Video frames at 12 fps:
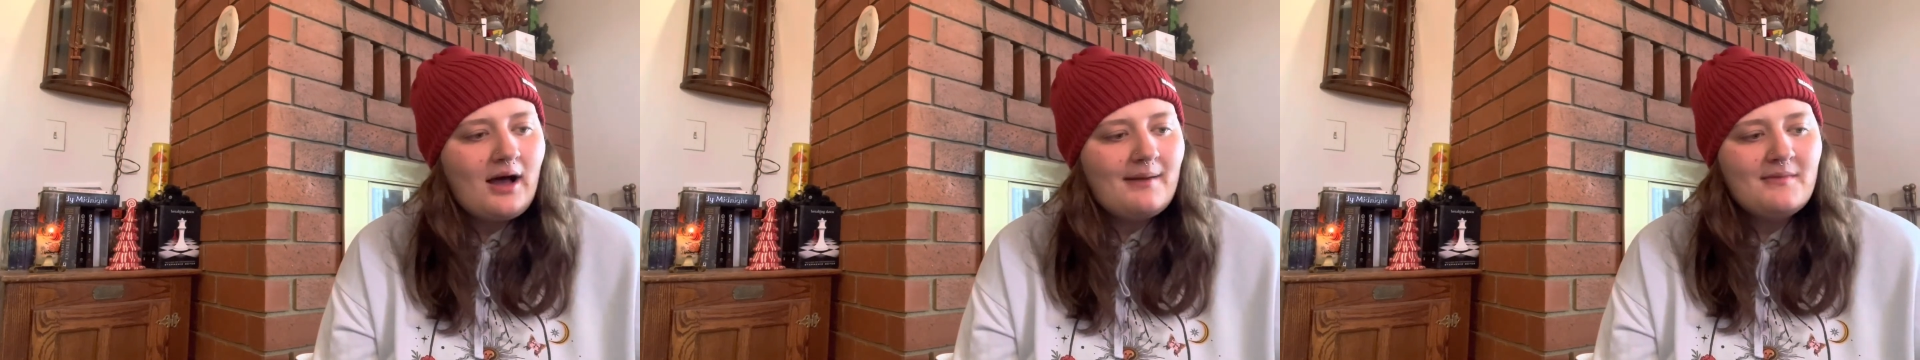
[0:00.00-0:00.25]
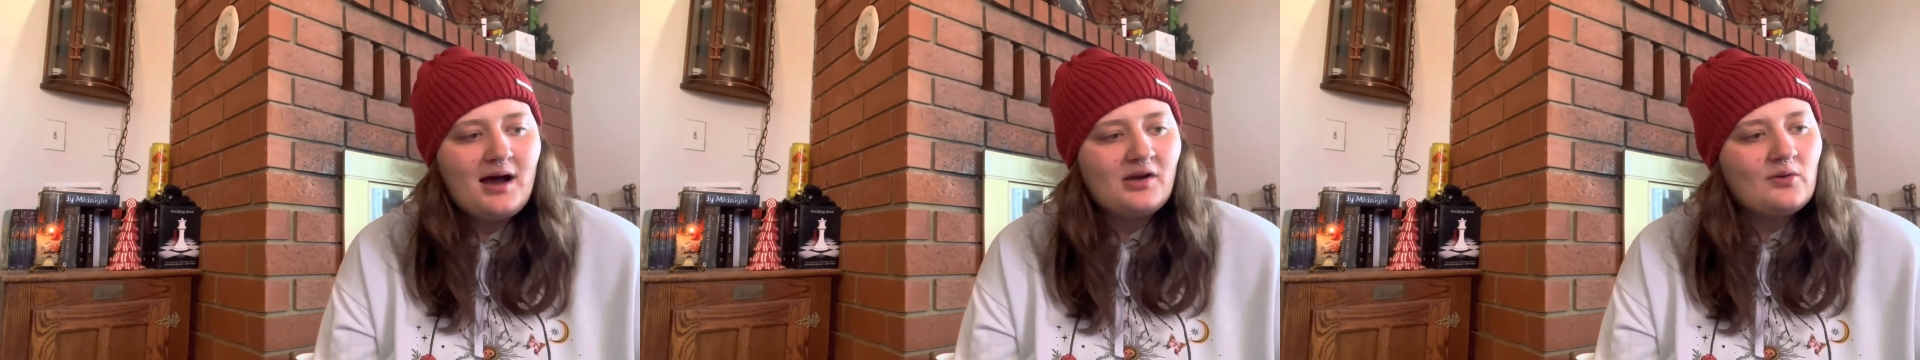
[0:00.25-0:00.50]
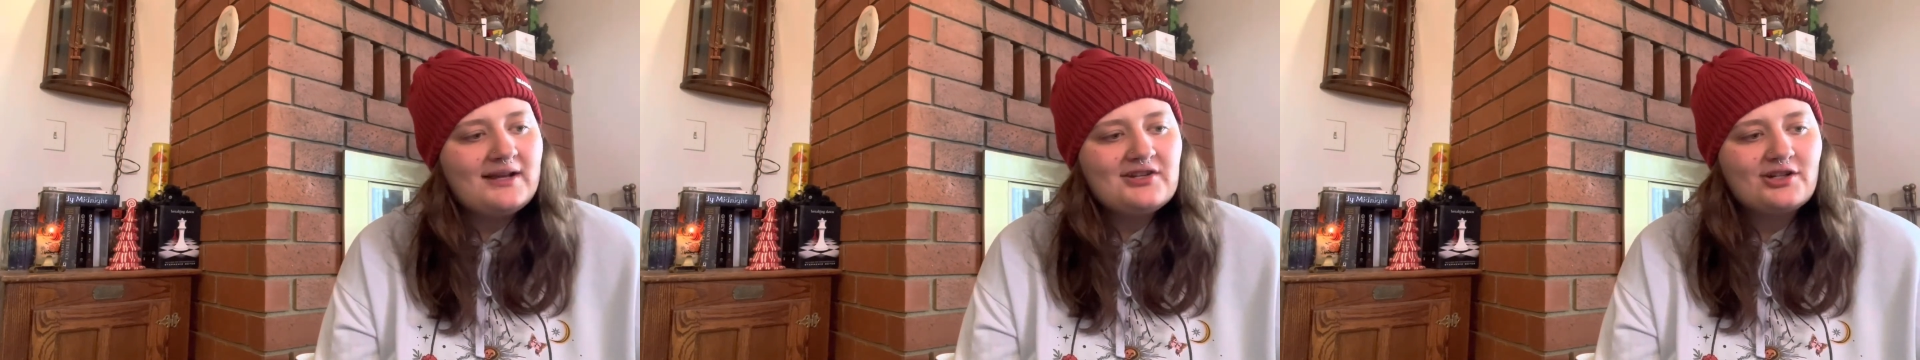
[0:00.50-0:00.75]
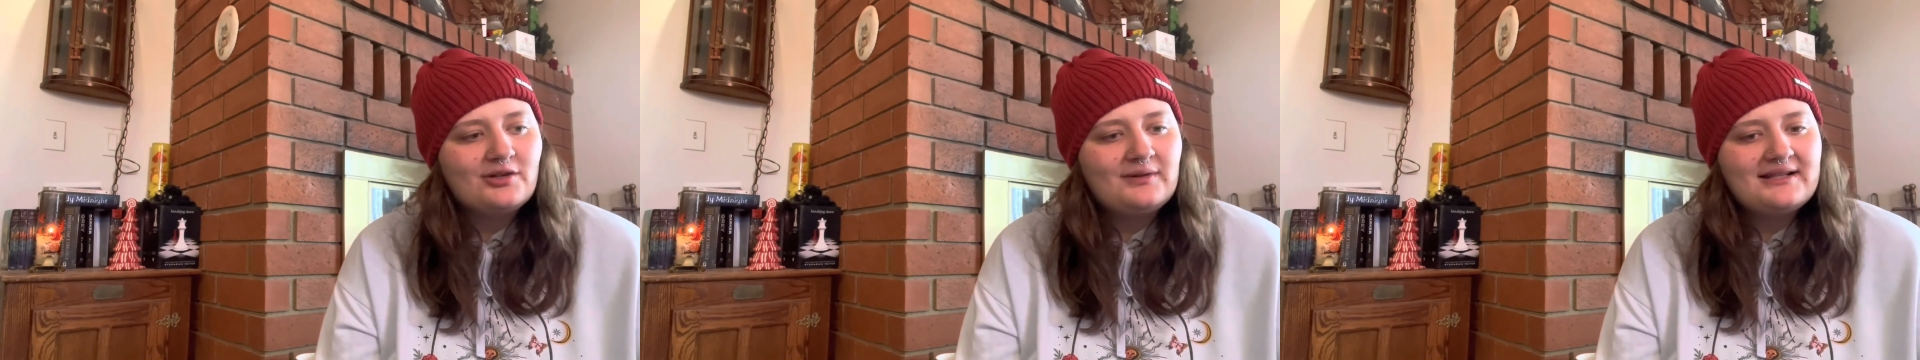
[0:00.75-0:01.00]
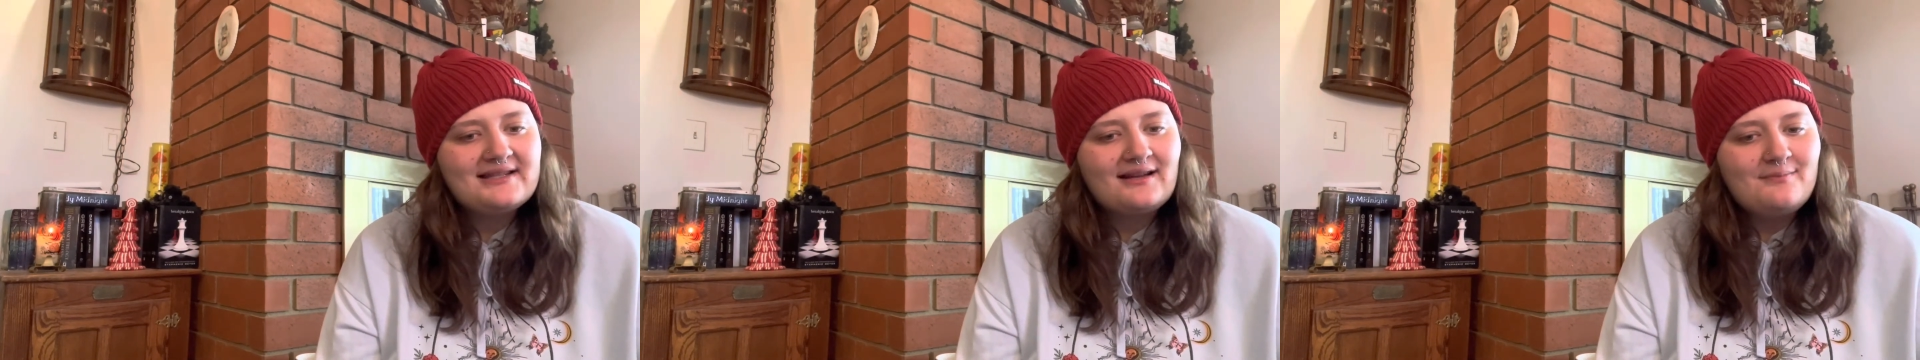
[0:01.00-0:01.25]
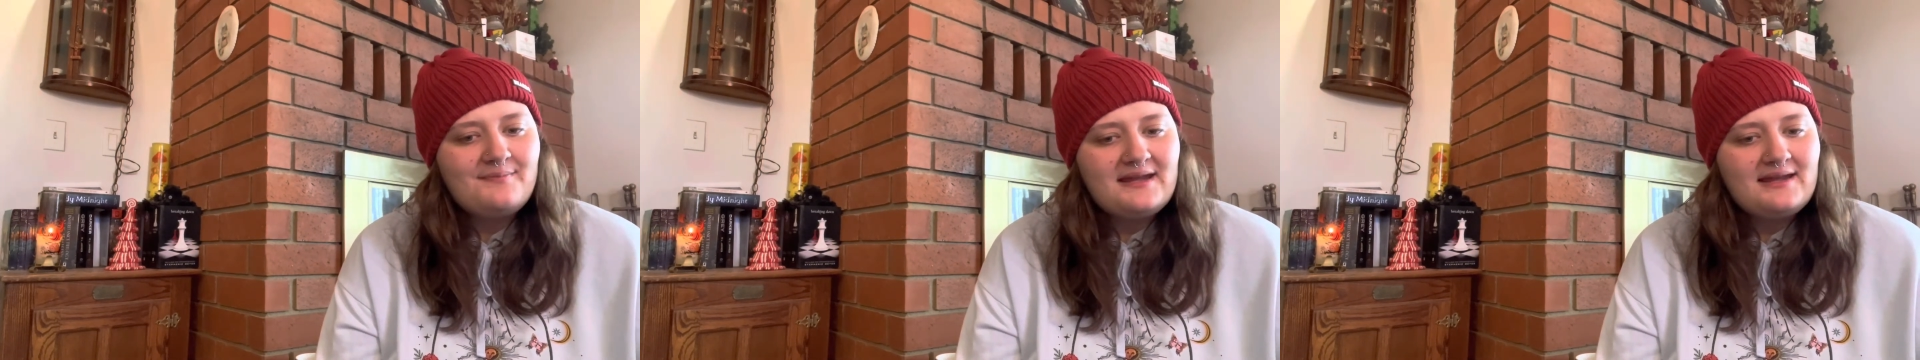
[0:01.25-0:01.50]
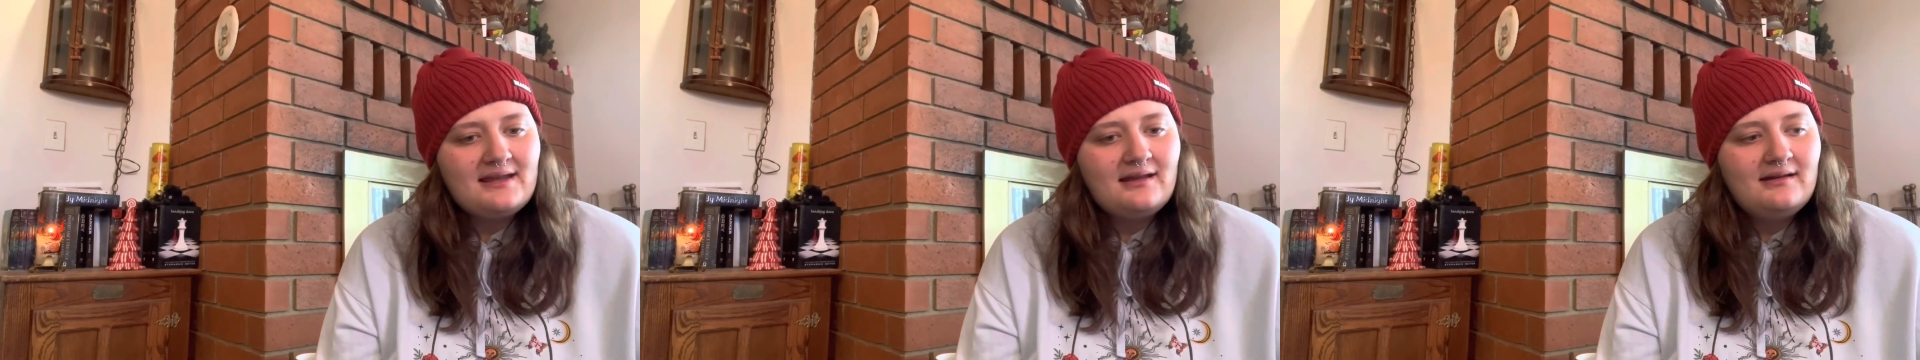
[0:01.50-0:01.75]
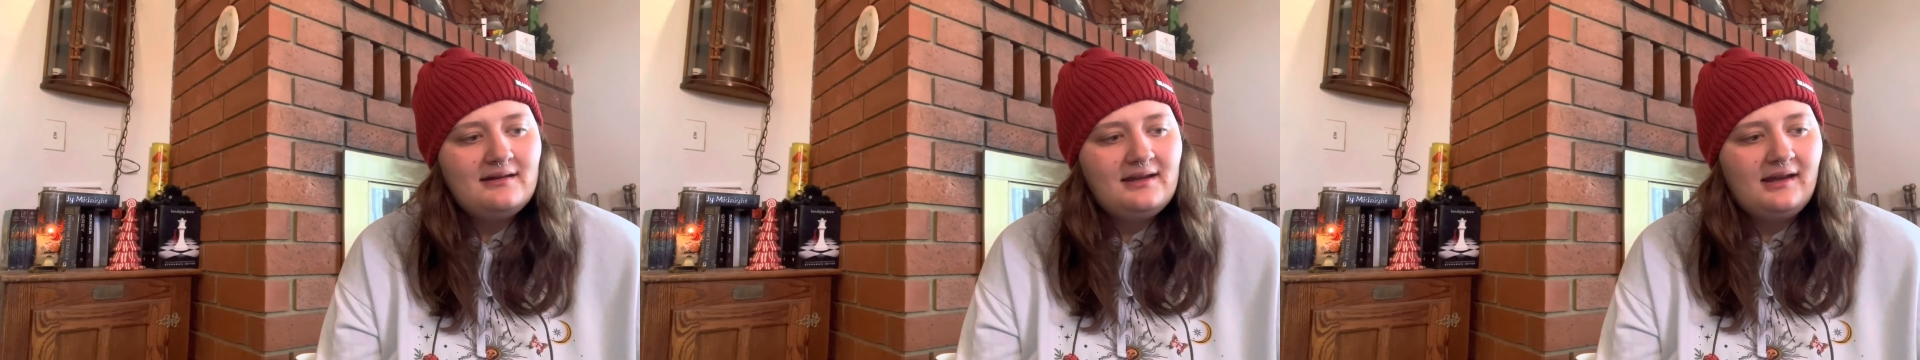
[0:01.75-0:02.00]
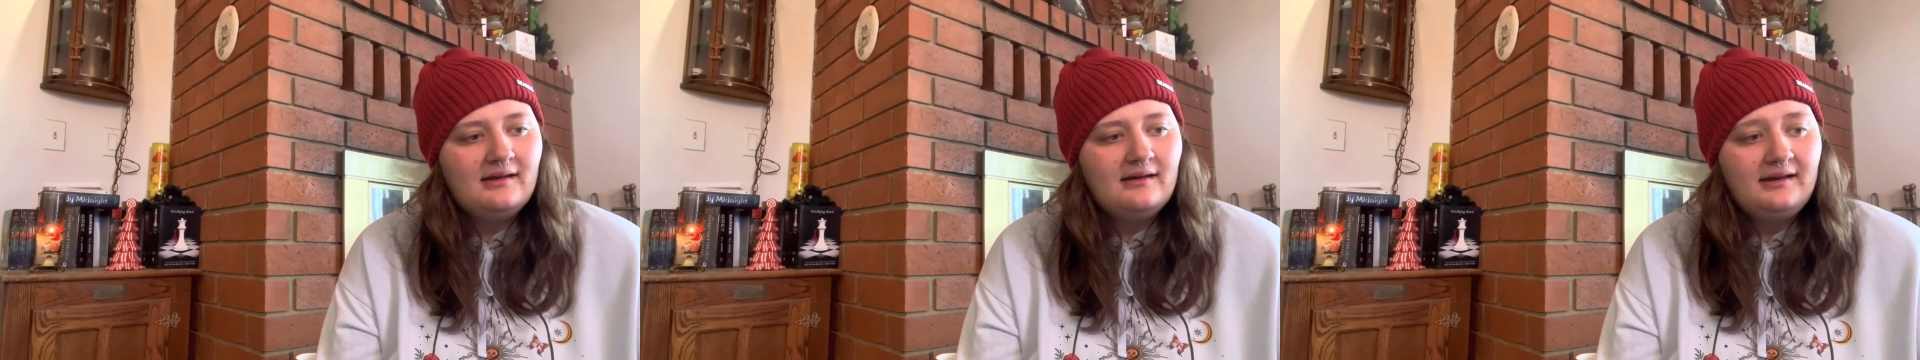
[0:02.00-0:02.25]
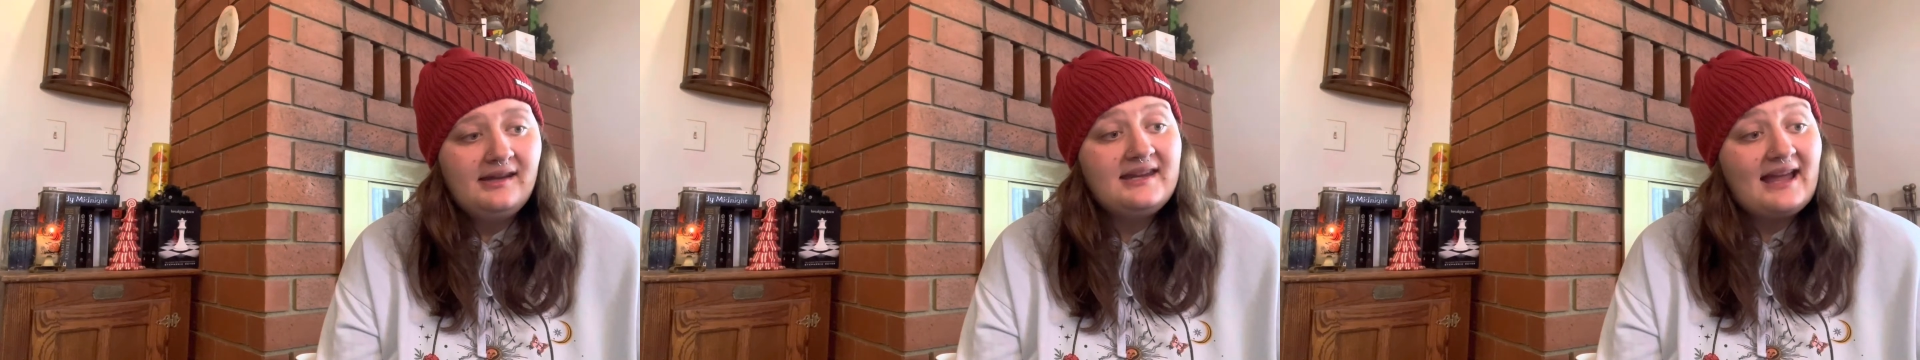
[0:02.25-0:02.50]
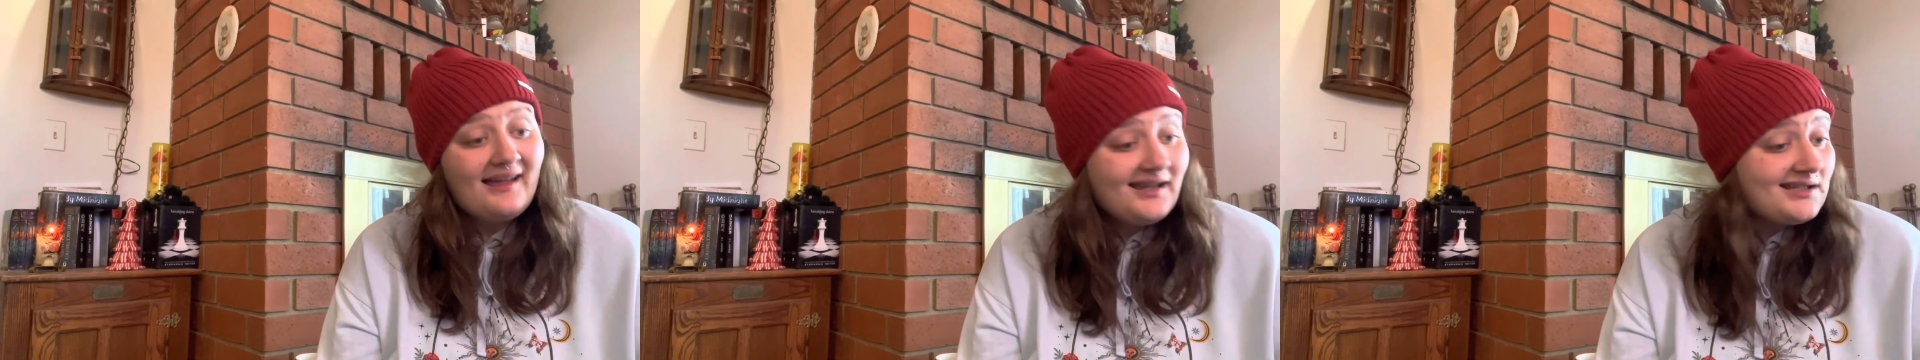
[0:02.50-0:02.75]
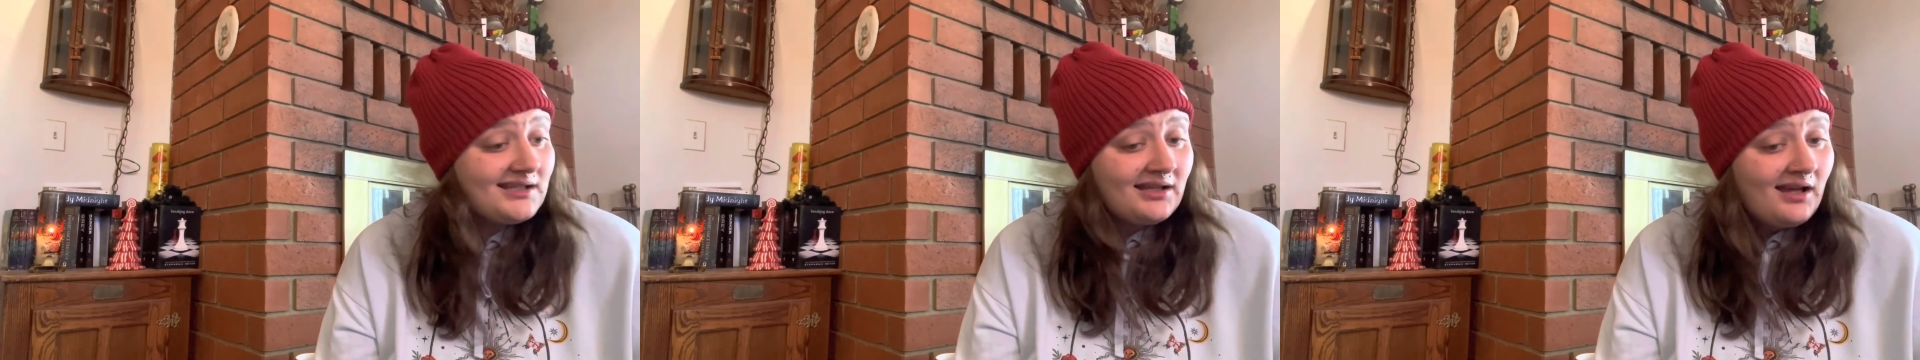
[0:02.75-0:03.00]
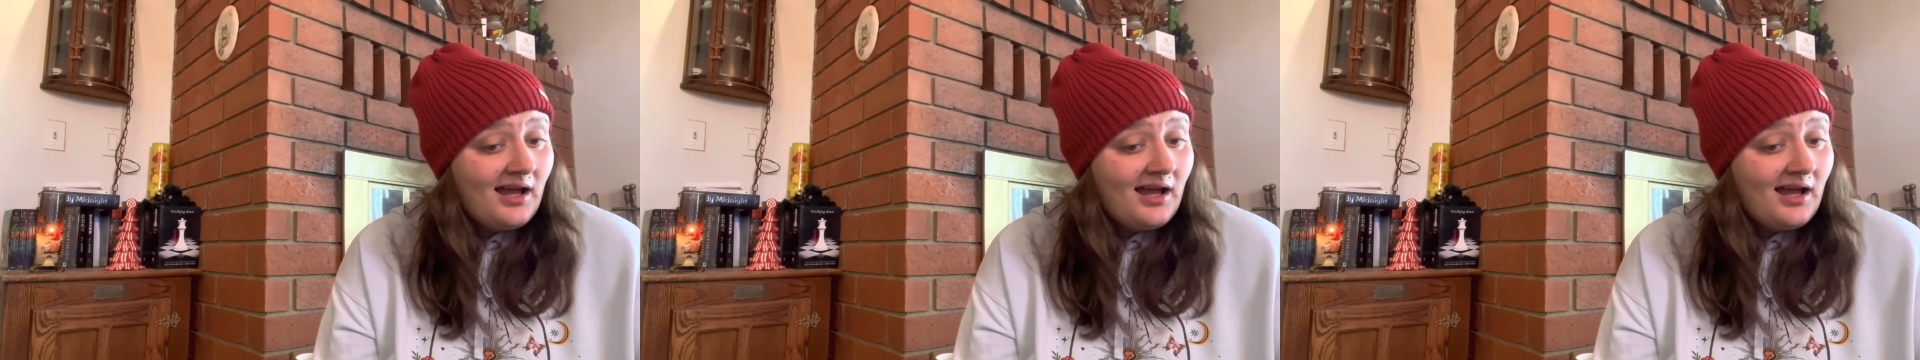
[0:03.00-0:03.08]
I'm not quite sure what it's going to be yet.